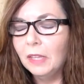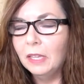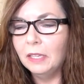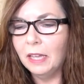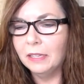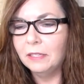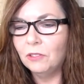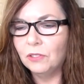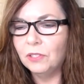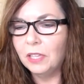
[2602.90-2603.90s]
Yes,
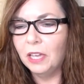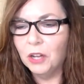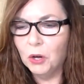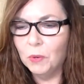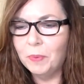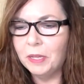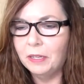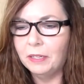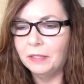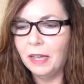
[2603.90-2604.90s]
just stay open
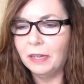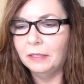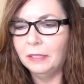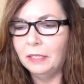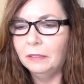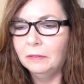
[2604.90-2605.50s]
exactly